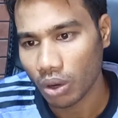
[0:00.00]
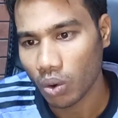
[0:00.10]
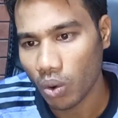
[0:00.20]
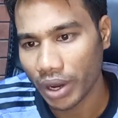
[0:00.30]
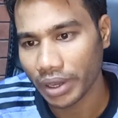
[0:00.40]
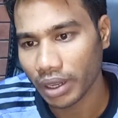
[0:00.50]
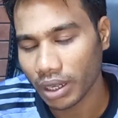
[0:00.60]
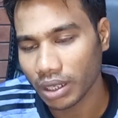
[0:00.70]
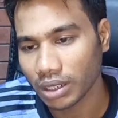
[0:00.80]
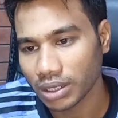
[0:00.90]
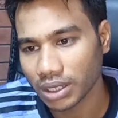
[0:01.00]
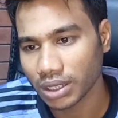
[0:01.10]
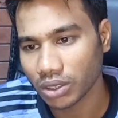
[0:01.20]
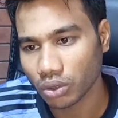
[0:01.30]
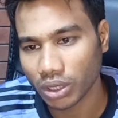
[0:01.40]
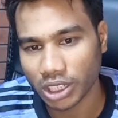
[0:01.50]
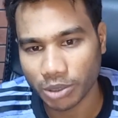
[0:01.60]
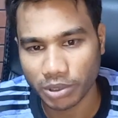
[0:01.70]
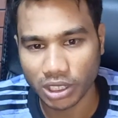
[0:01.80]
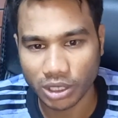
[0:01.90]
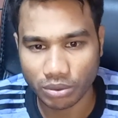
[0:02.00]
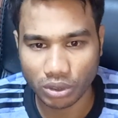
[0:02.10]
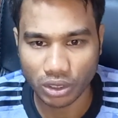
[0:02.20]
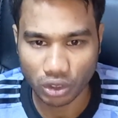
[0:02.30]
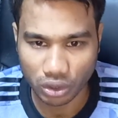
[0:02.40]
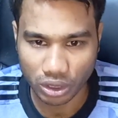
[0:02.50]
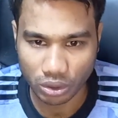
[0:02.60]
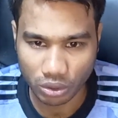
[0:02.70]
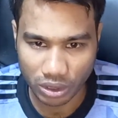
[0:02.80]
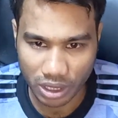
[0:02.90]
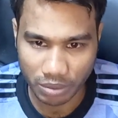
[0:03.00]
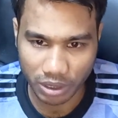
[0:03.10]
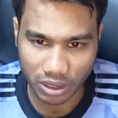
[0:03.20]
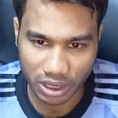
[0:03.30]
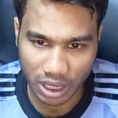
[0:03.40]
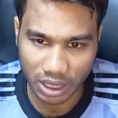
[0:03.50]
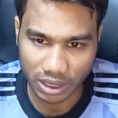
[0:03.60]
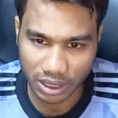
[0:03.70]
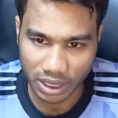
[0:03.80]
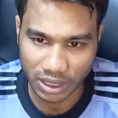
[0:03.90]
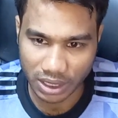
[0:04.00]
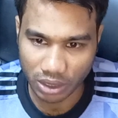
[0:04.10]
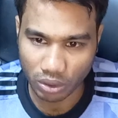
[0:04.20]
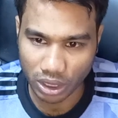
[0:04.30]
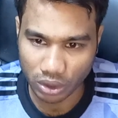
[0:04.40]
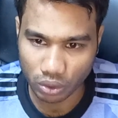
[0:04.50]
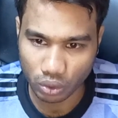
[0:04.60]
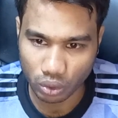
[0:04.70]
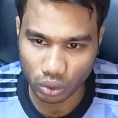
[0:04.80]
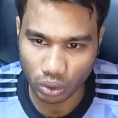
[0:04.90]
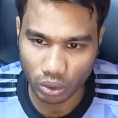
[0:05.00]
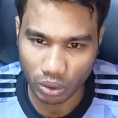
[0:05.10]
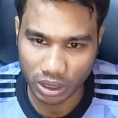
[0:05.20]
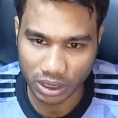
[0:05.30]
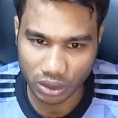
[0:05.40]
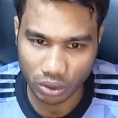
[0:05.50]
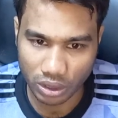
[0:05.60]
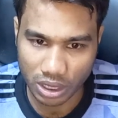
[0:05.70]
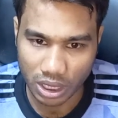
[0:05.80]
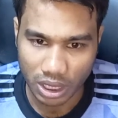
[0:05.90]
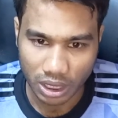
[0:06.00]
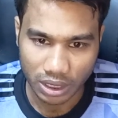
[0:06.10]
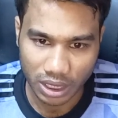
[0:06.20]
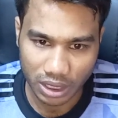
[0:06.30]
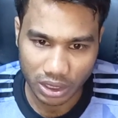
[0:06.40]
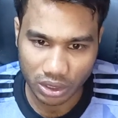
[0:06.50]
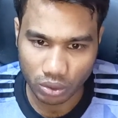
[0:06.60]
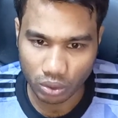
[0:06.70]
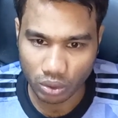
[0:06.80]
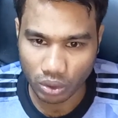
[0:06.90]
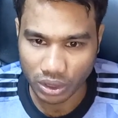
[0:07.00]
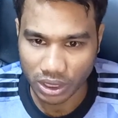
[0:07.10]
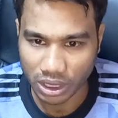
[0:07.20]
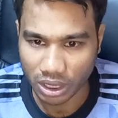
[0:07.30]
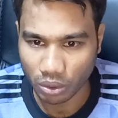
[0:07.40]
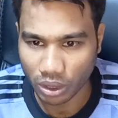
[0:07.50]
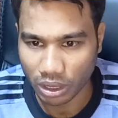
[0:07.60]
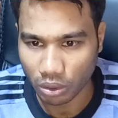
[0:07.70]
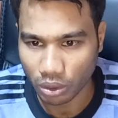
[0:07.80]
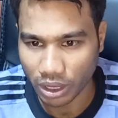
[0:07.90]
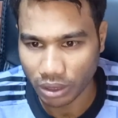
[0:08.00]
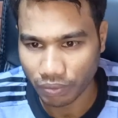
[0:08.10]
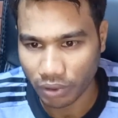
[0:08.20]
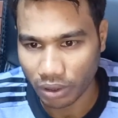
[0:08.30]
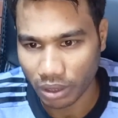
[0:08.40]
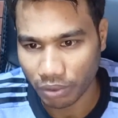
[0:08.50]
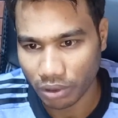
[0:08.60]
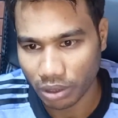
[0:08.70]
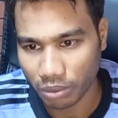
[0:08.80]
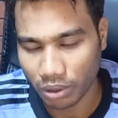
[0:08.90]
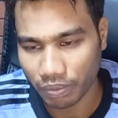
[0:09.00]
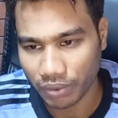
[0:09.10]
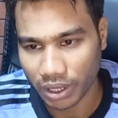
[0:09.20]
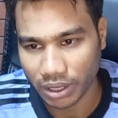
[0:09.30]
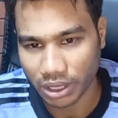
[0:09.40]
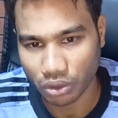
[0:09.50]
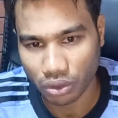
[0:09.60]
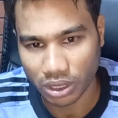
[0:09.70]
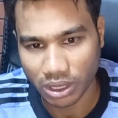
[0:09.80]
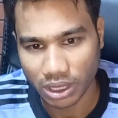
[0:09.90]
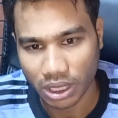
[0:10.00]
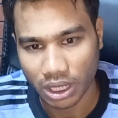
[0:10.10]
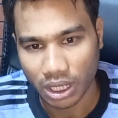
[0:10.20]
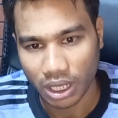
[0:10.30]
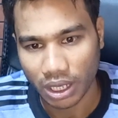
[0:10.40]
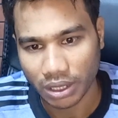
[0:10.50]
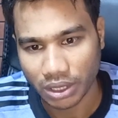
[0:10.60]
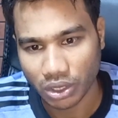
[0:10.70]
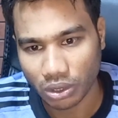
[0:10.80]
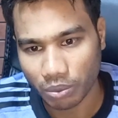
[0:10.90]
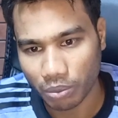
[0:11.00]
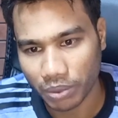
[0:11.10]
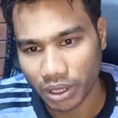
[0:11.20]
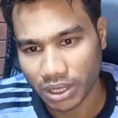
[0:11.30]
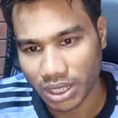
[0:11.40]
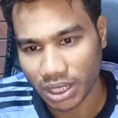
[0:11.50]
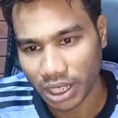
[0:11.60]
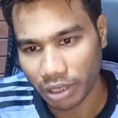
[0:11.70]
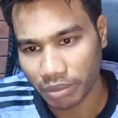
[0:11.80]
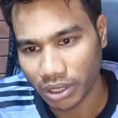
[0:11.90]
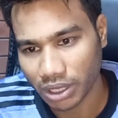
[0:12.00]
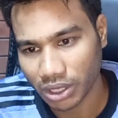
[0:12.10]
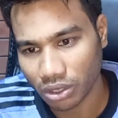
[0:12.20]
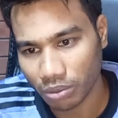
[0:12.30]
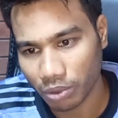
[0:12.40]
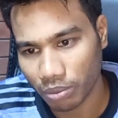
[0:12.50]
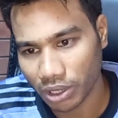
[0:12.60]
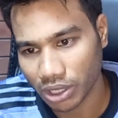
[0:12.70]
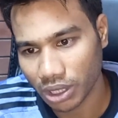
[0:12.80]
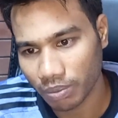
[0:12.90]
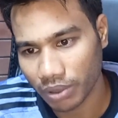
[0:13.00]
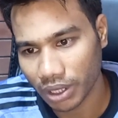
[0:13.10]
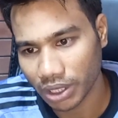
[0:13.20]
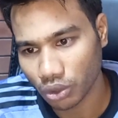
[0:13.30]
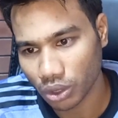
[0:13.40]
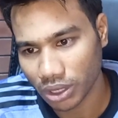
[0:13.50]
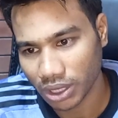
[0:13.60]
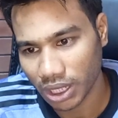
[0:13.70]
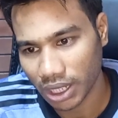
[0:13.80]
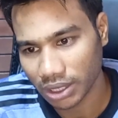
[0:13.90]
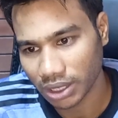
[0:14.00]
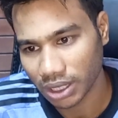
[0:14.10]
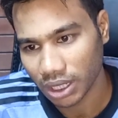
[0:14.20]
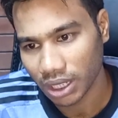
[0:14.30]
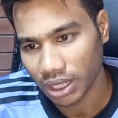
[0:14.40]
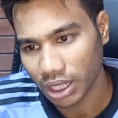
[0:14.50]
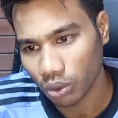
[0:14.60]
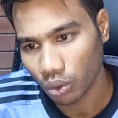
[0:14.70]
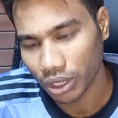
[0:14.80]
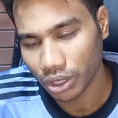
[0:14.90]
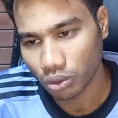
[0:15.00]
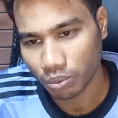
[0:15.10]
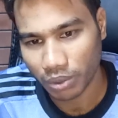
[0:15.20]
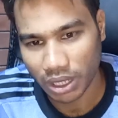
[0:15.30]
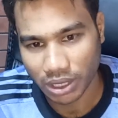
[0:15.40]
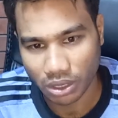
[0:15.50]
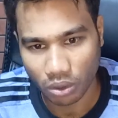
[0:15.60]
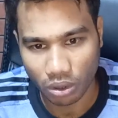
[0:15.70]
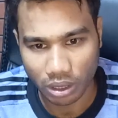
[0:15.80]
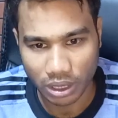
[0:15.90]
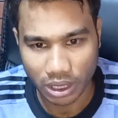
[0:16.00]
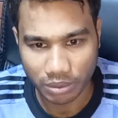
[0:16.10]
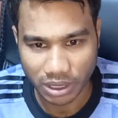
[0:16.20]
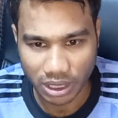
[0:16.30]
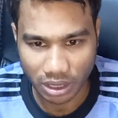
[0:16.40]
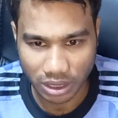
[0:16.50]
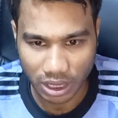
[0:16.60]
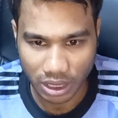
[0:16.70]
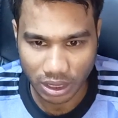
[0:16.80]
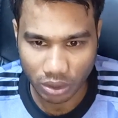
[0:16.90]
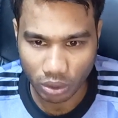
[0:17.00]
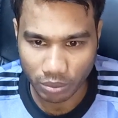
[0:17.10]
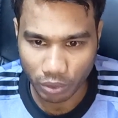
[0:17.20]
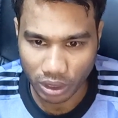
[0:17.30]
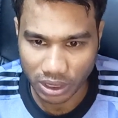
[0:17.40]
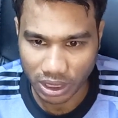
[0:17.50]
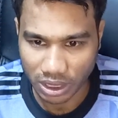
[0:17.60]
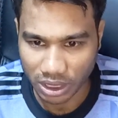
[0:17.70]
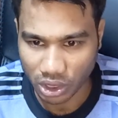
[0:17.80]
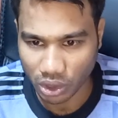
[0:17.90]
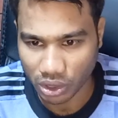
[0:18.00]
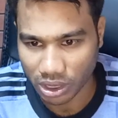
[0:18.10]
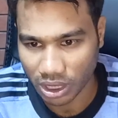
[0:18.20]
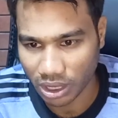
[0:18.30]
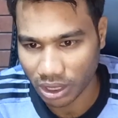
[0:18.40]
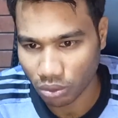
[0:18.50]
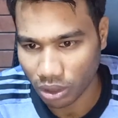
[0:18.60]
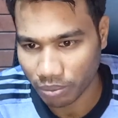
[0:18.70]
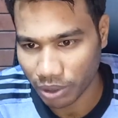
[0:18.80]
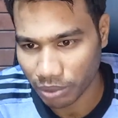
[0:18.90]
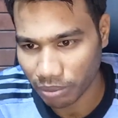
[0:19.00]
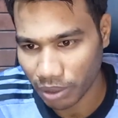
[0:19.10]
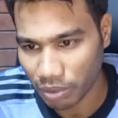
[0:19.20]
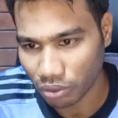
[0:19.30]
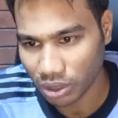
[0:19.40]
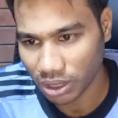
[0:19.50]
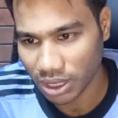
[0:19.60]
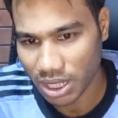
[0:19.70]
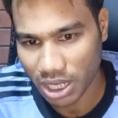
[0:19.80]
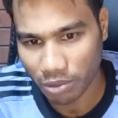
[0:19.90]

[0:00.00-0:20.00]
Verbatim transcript: why is it so expensive to insure young drivers are the things you can do to lower this cost things to consider when looking for affordable fleet insurance hundreds of companies take advantage of commercial fleet insurance as a way to place all their vehicles under one policy and reduce their annual premium amount this